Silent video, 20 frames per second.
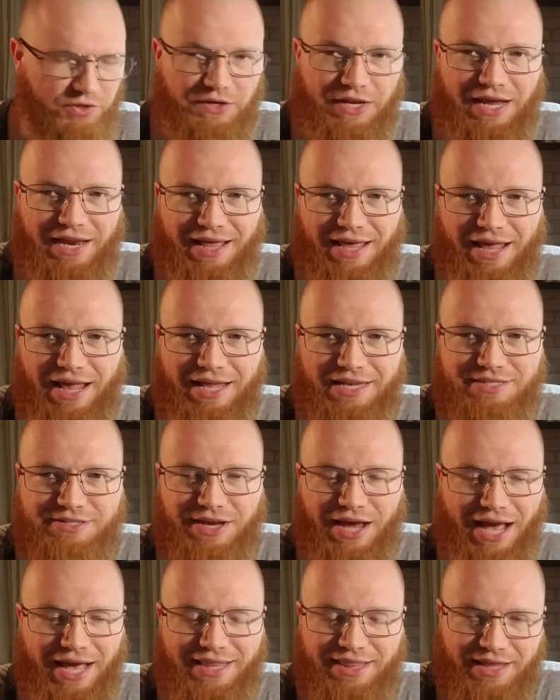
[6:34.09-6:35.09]
how to edge
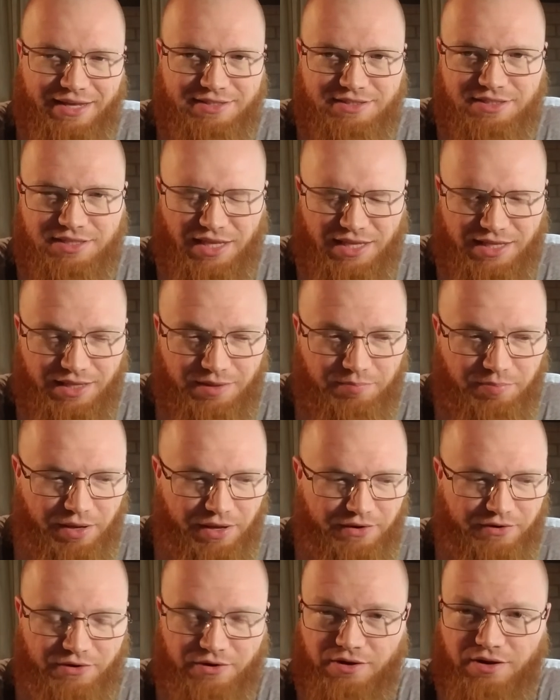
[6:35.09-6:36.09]
highlights slightly
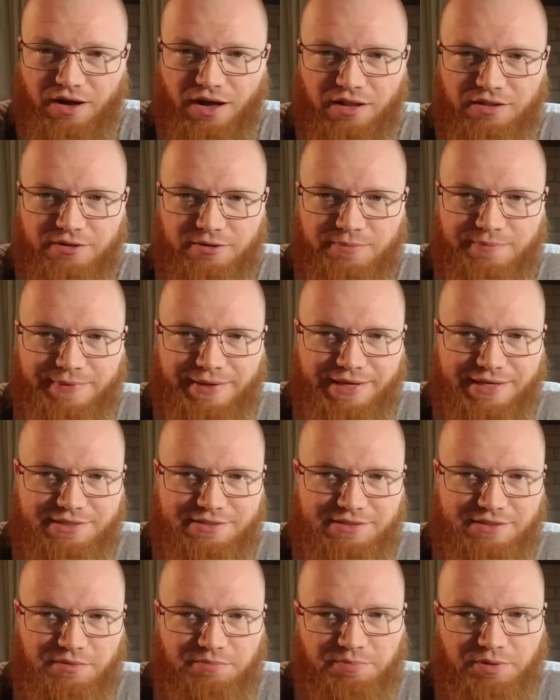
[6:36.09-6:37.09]
better or color
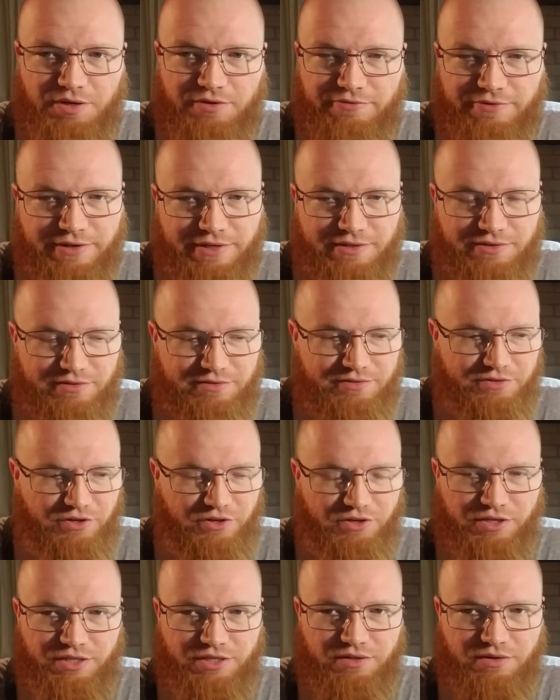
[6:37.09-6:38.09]
mix a perfect
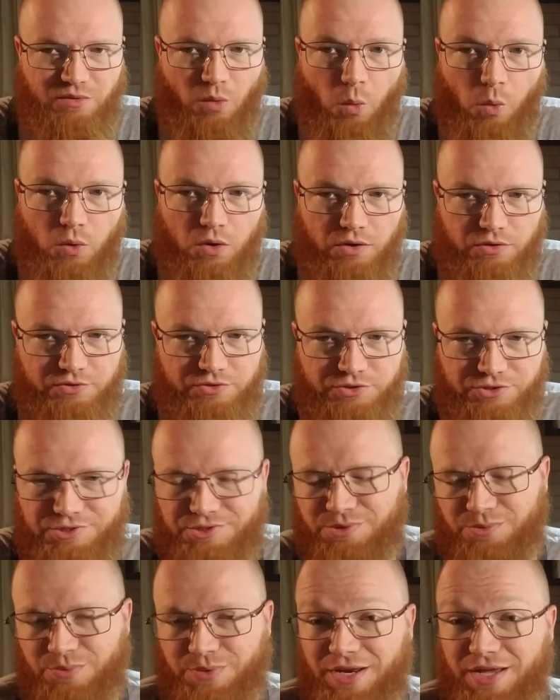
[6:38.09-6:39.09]
dirty orange
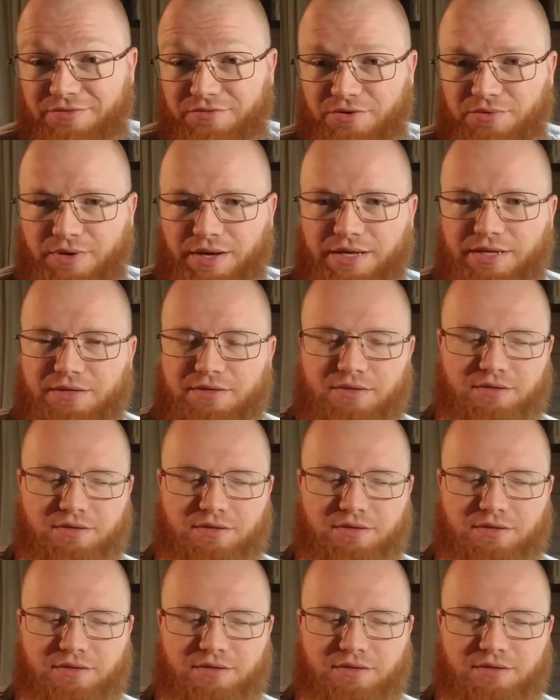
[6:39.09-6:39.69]
or whatever, right?